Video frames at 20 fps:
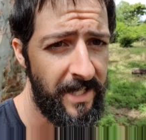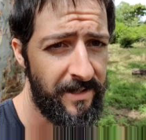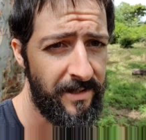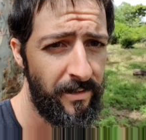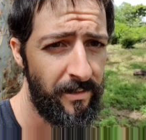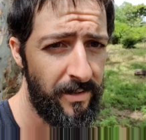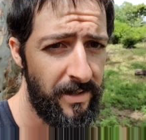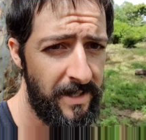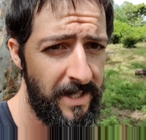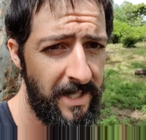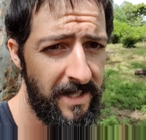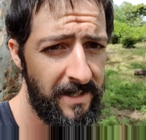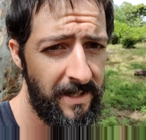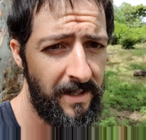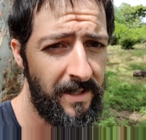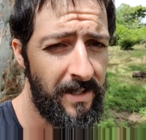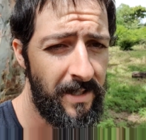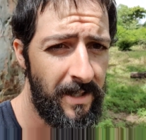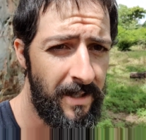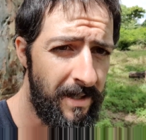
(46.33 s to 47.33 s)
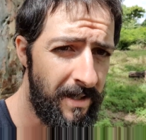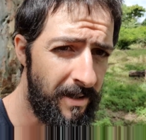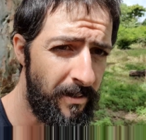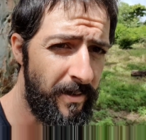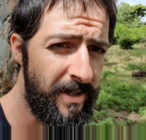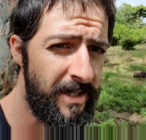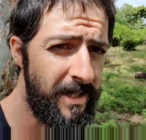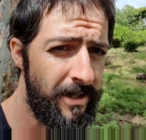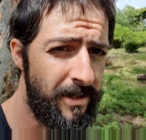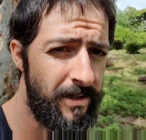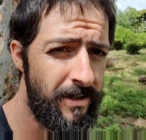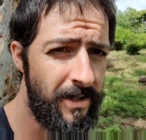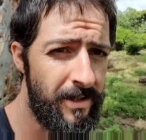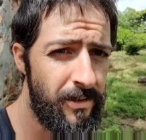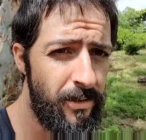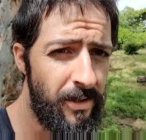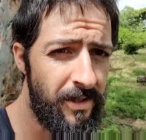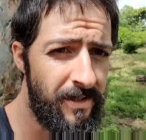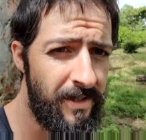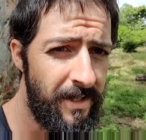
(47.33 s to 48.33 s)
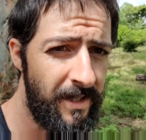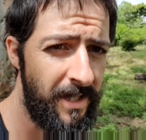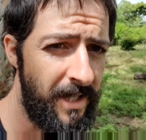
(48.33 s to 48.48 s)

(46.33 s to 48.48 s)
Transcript: So it takes away the toxic